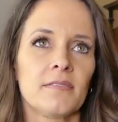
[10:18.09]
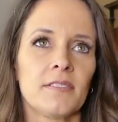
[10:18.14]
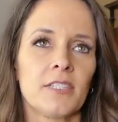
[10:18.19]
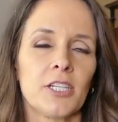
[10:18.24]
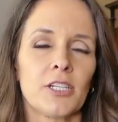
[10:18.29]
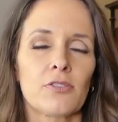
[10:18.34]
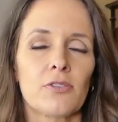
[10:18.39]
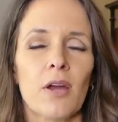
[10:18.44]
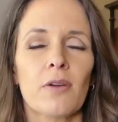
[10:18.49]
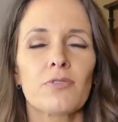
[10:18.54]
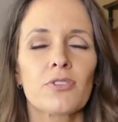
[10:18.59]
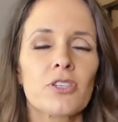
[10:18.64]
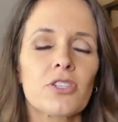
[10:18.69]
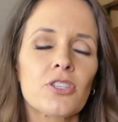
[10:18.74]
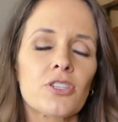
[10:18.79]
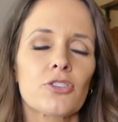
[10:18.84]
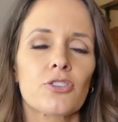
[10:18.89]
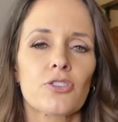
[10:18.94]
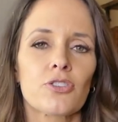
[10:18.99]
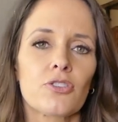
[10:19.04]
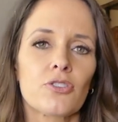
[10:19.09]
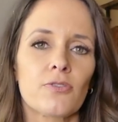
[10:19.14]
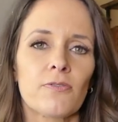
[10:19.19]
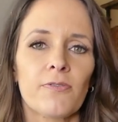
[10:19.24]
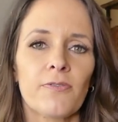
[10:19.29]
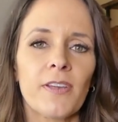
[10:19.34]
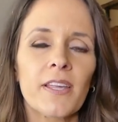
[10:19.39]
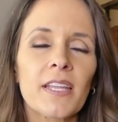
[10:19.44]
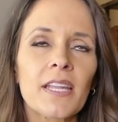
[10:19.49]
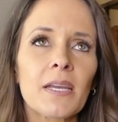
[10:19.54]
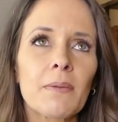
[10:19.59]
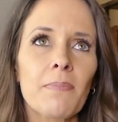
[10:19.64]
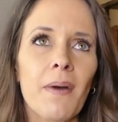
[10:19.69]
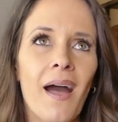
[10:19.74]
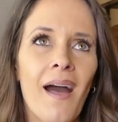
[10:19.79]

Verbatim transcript: you know, I was just feeling